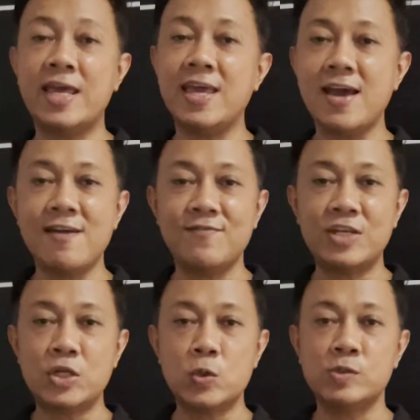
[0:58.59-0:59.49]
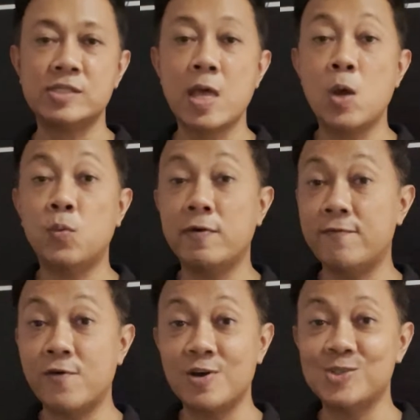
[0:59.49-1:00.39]
AI videos
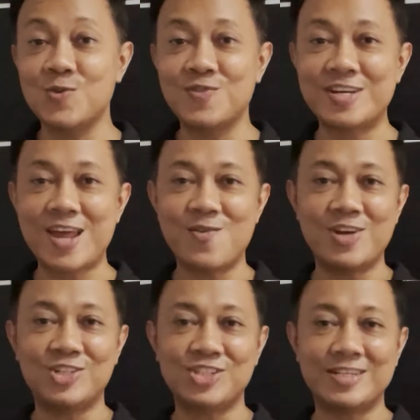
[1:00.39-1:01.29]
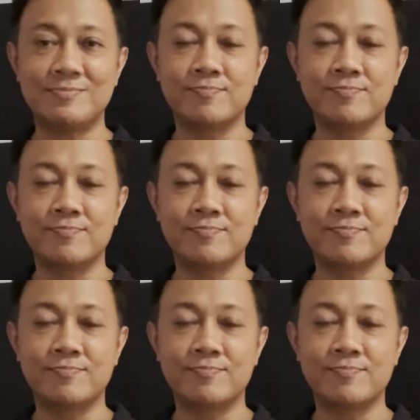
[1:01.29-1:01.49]
with voiceover narration.